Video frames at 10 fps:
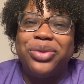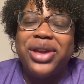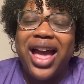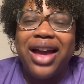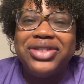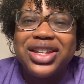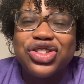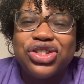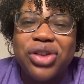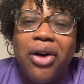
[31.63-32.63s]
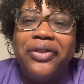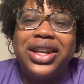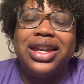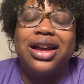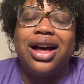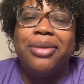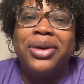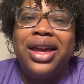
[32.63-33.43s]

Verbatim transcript: We have to soften it up.